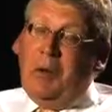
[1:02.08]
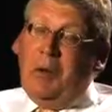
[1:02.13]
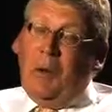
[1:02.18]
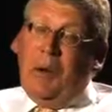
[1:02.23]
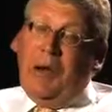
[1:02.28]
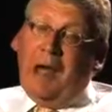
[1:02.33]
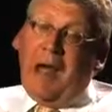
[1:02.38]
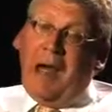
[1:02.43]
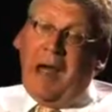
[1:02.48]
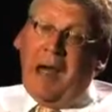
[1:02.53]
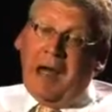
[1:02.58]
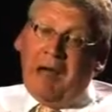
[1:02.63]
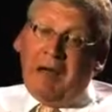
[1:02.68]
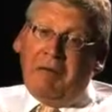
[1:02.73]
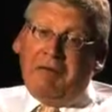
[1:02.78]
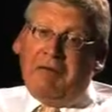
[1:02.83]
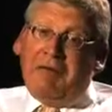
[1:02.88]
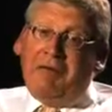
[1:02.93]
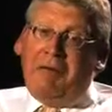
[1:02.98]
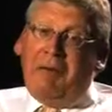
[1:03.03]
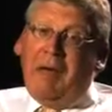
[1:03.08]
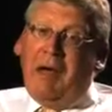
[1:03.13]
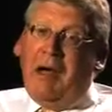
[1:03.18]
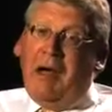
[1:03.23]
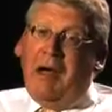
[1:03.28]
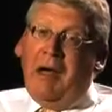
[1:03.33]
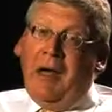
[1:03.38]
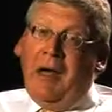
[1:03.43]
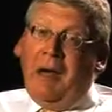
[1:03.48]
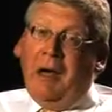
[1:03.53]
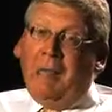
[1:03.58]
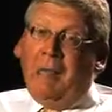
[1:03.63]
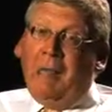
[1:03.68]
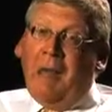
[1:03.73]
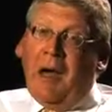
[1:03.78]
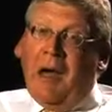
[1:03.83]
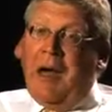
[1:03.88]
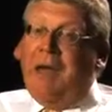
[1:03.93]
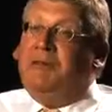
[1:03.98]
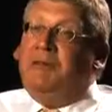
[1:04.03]
We have um,
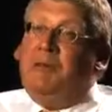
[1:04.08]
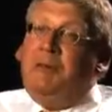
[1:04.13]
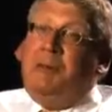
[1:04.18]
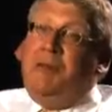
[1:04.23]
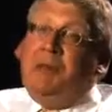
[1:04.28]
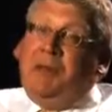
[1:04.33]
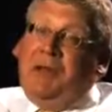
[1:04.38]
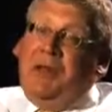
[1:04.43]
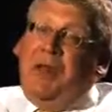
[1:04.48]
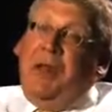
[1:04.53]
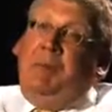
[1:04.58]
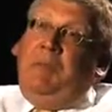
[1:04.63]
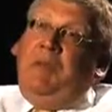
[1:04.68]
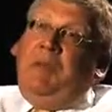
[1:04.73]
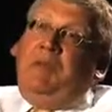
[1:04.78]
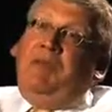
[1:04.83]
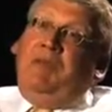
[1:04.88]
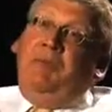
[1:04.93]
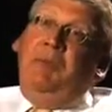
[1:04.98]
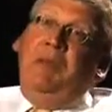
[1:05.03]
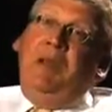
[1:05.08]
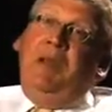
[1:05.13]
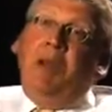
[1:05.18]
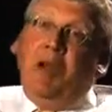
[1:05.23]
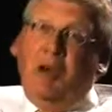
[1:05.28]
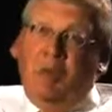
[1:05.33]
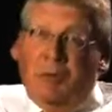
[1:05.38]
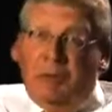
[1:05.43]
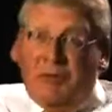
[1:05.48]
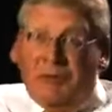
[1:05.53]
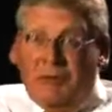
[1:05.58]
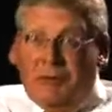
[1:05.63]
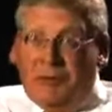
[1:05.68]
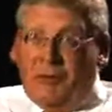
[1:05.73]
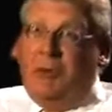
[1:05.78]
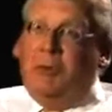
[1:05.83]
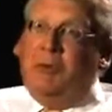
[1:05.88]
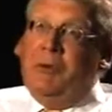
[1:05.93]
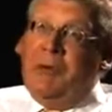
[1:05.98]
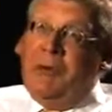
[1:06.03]
high throughput chemistry,
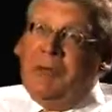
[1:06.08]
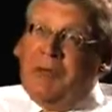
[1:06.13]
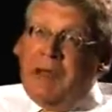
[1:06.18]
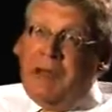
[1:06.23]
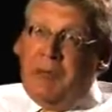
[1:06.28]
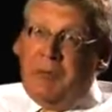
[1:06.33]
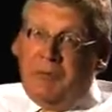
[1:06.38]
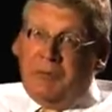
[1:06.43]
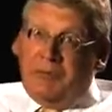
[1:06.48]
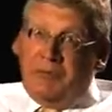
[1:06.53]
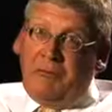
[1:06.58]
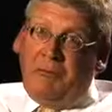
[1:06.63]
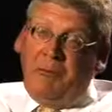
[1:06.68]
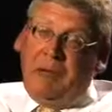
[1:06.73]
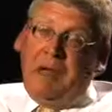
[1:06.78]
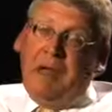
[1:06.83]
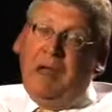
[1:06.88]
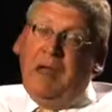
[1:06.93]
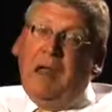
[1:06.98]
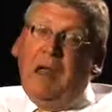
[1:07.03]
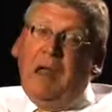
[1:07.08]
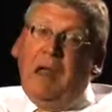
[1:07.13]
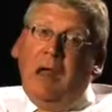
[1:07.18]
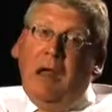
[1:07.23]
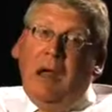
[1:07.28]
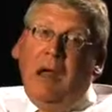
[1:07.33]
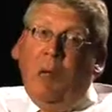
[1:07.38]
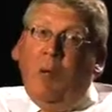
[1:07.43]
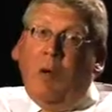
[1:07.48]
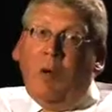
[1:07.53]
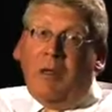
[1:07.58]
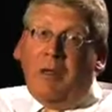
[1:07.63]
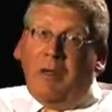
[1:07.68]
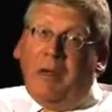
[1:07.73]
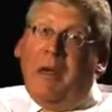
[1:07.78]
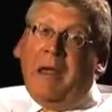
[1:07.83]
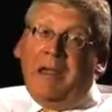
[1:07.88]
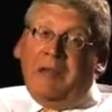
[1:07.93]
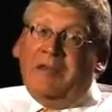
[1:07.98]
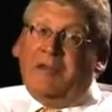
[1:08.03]
combinatorial chemistry, and
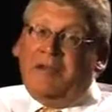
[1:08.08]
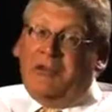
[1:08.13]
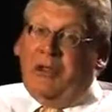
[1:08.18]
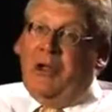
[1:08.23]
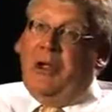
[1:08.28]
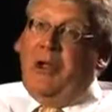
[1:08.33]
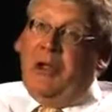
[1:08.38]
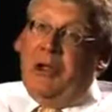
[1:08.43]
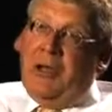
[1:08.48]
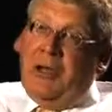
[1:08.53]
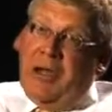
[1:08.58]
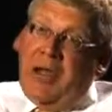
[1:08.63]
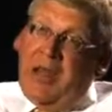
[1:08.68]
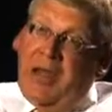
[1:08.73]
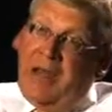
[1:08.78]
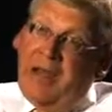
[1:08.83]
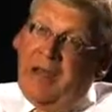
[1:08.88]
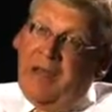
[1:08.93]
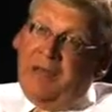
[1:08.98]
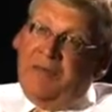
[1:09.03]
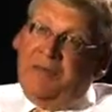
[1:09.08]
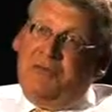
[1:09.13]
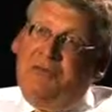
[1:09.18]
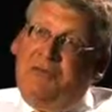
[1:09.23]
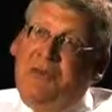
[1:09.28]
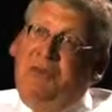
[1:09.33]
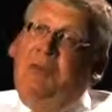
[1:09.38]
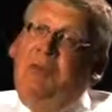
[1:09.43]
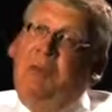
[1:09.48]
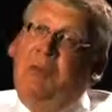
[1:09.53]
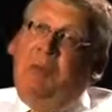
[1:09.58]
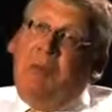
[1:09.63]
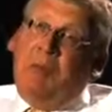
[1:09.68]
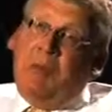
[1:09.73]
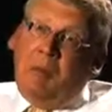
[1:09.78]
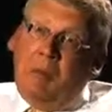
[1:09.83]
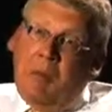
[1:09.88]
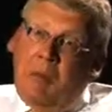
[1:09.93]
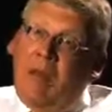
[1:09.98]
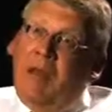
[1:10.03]
what that's done has driven up
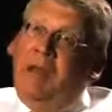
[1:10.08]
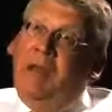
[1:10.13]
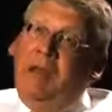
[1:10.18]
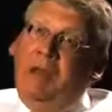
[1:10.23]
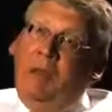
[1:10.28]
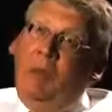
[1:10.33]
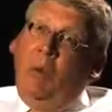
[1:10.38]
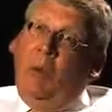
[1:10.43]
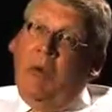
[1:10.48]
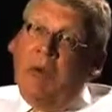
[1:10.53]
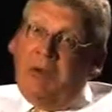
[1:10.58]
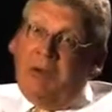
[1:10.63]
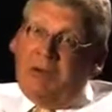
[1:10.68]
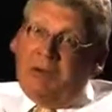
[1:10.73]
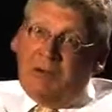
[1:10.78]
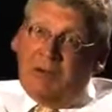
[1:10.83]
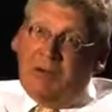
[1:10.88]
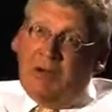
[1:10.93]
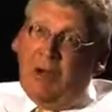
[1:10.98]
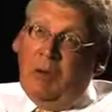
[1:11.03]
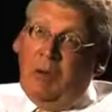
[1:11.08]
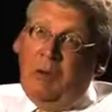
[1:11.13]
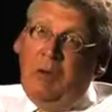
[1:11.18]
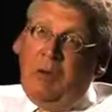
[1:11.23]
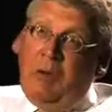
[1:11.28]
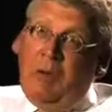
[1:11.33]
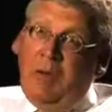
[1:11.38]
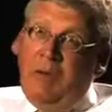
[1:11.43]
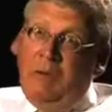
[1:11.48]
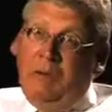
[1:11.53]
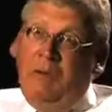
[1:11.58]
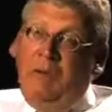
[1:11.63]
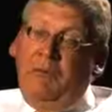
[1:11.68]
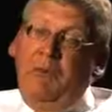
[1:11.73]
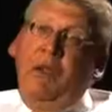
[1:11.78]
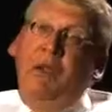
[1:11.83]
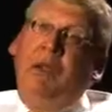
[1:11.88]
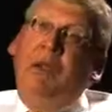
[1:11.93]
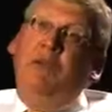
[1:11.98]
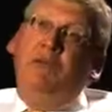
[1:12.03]
the molecular weight of the compounds,
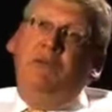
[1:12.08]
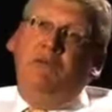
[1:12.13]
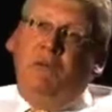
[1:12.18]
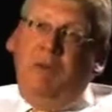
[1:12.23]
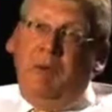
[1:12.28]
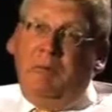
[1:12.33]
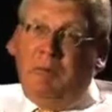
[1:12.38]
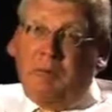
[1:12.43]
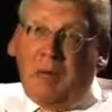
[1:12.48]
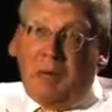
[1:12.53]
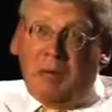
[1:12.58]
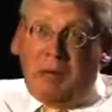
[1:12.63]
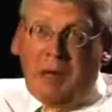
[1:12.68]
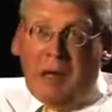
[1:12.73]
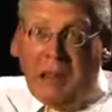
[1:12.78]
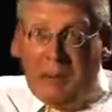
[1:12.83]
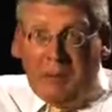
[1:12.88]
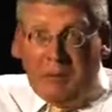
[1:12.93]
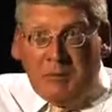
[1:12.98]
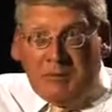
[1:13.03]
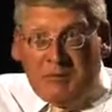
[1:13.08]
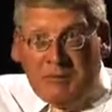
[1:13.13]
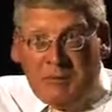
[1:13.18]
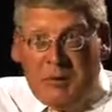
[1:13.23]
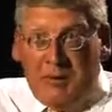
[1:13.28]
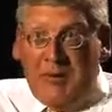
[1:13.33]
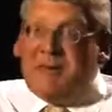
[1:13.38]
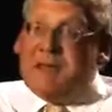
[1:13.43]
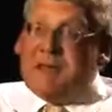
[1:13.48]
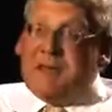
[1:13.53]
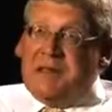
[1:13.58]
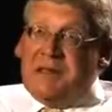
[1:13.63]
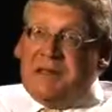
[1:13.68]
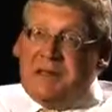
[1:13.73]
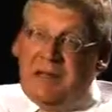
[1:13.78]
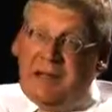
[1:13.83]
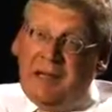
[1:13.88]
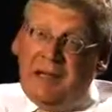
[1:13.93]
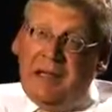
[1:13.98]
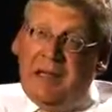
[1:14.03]
driven up the
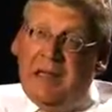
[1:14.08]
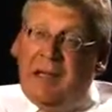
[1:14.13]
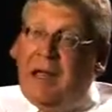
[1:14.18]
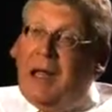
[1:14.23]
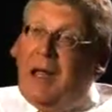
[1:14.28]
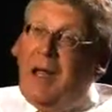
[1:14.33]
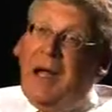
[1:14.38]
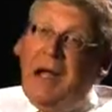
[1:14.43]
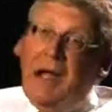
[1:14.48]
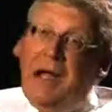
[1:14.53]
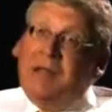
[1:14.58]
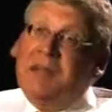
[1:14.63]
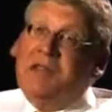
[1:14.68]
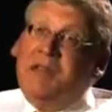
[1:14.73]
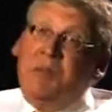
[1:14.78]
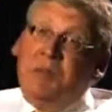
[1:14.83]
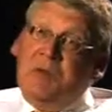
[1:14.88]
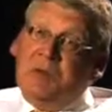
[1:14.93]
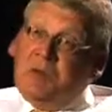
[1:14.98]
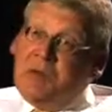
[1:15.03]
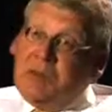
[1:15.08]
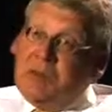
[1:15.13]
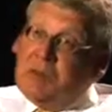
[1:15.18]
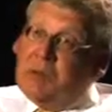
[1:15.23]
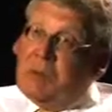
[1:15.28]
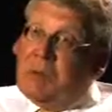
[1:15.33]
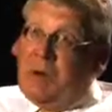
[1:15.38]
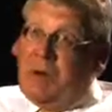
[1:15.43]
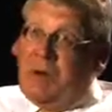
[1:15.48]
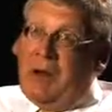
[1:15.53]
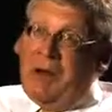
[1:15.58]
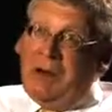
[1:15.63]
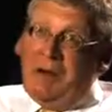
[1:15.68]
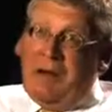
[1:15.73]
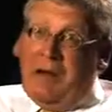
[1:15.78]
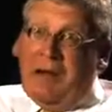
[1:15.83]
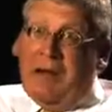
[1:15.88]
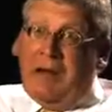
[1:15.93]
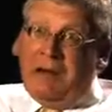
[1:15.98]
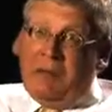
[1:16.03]
lipophilicity, and as a result we're
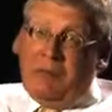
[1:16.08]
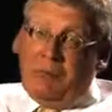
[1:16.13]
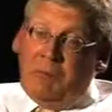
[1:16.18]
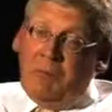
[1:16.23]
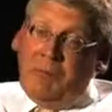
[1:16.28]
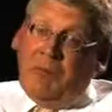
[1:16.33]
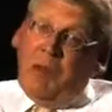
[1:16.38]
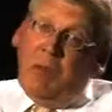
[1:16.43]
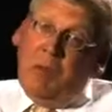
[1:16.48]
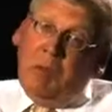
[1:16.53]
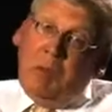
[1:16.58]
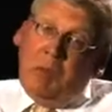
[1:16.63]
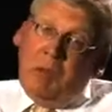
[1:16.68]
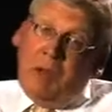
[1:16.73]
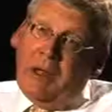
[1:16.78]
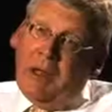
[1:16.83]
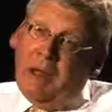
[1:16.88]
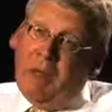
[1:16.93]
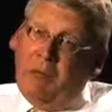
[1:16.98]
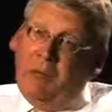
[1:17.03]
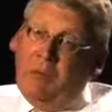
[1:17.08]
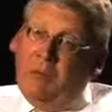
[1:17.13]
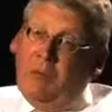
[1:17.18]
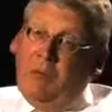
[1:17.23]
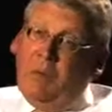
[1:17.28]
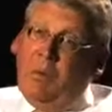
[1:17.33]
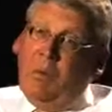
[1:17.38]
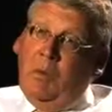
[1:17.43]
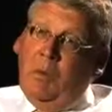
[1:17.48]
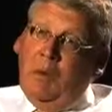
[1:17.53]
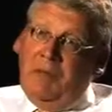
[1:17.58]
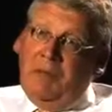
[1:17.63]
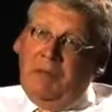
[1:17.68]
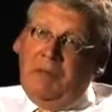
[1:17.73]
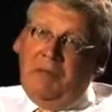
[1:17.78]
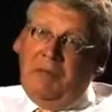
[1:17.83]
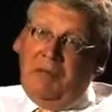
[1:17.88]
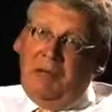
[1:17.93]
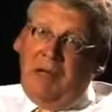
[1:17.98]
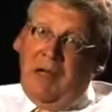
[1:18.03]
either left with compounds
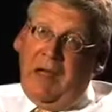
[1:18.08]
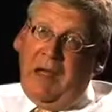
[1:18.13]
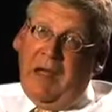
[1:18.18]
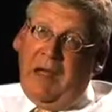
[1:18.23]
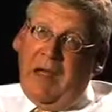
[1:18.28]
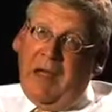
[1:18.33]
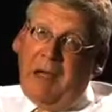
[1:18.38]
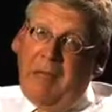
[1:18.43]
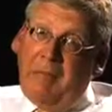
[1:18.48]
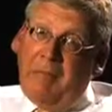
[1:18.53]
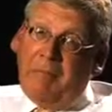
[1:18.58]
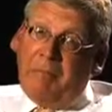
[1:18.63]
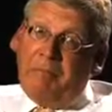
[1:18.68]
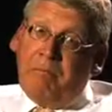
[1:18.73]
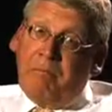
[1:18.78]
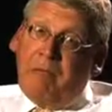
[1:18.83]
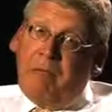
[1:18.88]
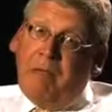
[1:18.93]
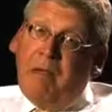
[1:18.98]
with um,